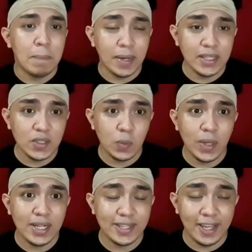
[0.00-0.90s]
might as
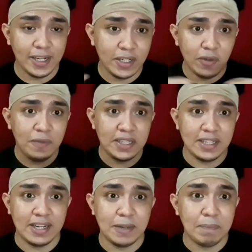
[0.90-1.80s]
well take care of it
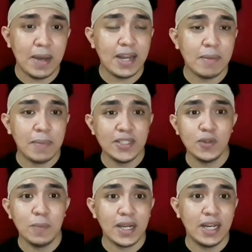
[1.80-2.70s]
na rin para mas
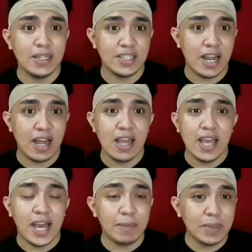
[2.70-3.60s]
tumagal siya
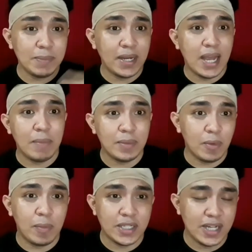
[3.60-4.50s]
at mas magamit
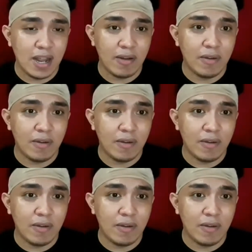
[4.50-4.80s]
mo pa siya